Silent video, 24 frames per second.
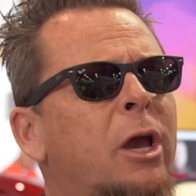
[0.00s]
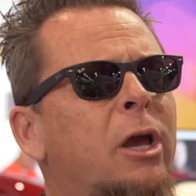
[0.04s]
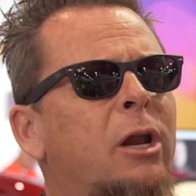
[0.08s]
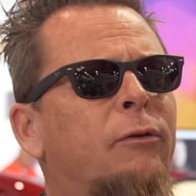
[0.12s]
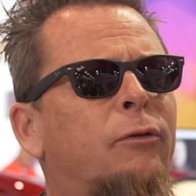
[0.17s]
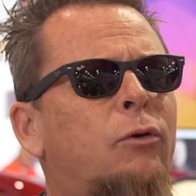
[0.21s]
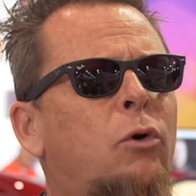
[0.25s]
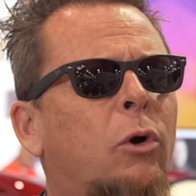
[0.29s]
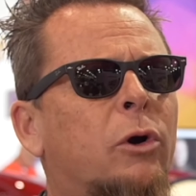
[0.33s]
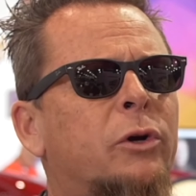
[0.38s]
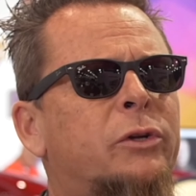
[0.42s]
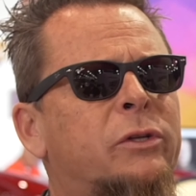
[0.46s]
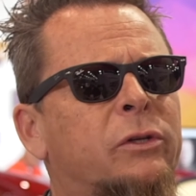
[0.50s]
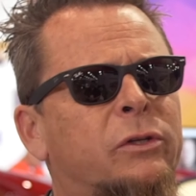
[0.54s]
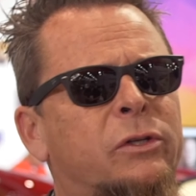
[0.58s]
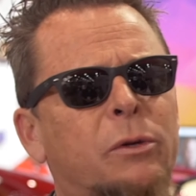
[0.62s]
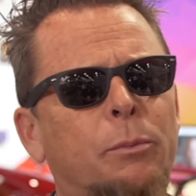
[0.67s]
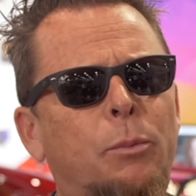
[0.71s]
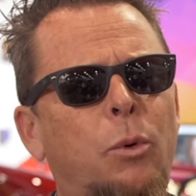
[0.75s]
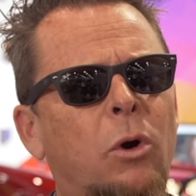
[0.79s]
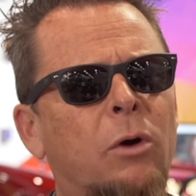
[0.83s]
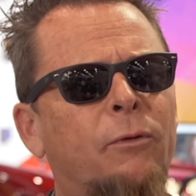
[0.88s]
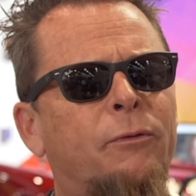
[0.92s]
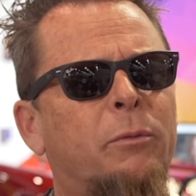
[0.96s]
and of course the
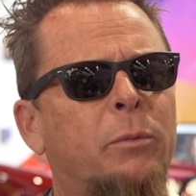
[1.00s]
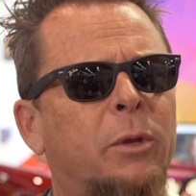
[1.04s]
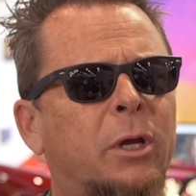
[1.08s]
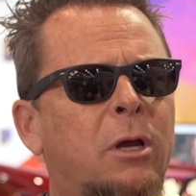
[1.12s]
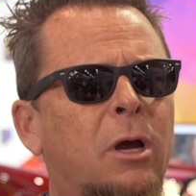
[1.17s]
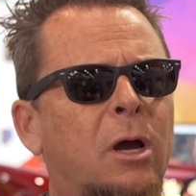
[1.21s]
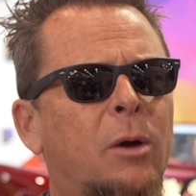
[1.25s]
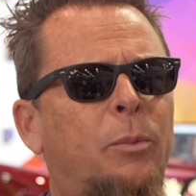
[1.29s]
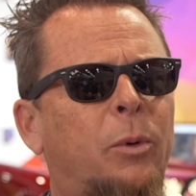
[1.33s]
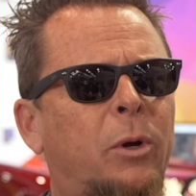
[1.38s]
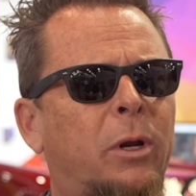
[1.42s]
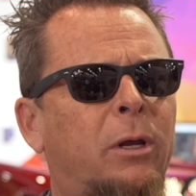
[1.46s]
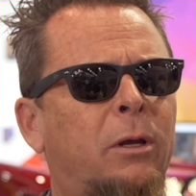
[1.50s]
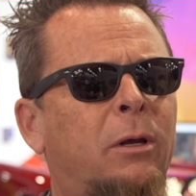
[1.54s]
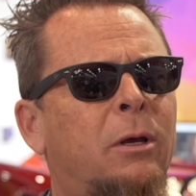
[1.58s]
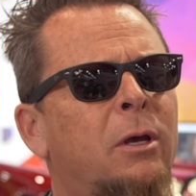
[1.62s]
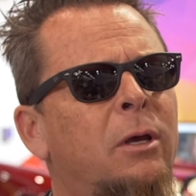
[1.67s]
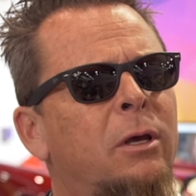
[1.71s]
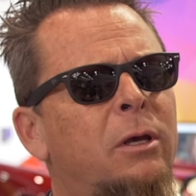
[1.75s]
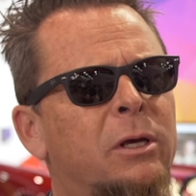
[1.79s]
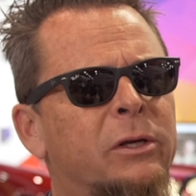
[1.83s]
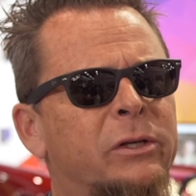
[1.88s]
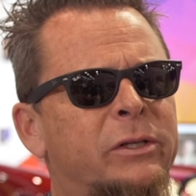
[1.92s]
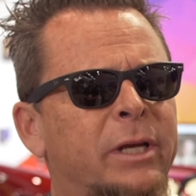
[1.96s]
support from the company
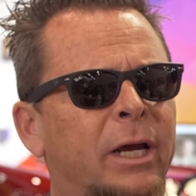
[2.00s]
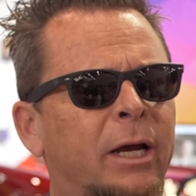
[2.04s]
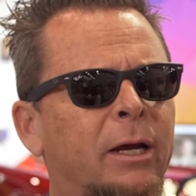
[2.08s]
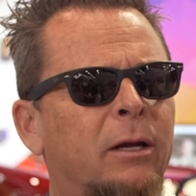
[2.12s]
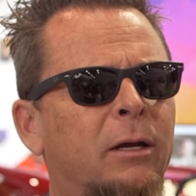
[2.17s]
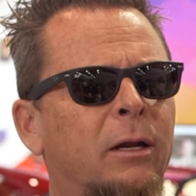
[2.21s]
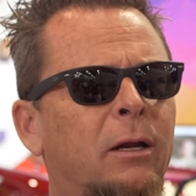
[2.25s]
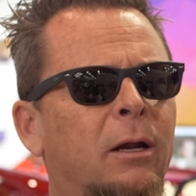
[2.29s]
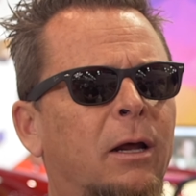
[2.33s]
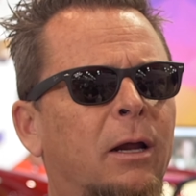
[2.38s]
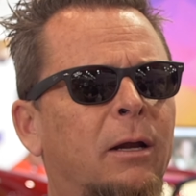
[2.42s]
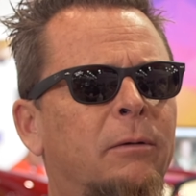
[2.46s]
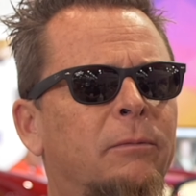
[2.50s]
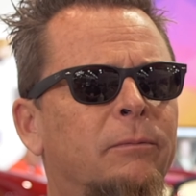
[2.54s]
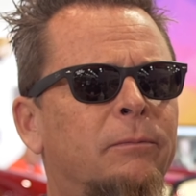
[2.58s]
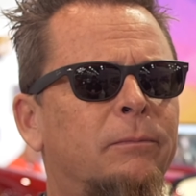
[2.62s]
is second to none.